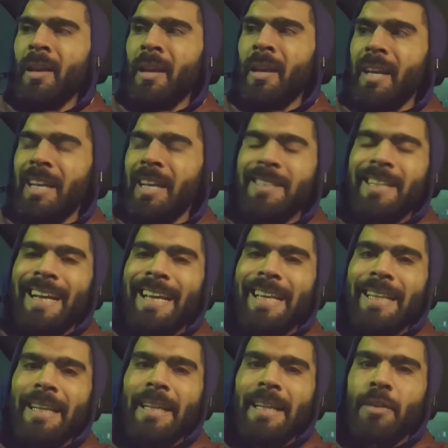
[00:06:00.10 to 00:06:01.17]
it's clear
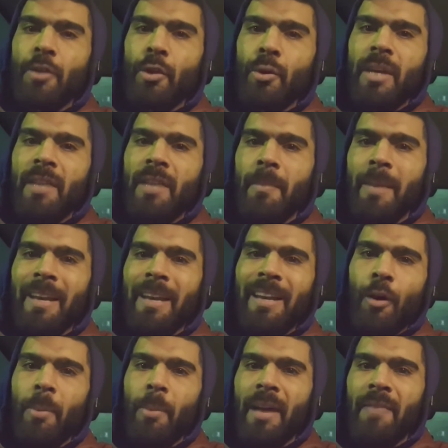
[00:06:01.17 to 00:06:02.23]
that they do give him a
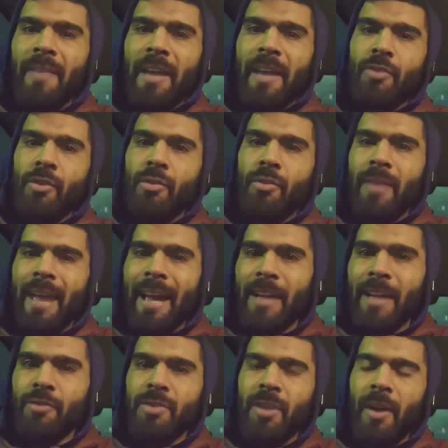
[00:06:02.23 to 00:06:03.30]
little bit of
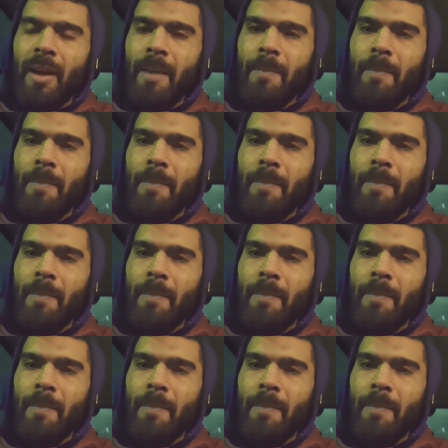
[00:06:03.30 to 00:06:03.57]
extra time,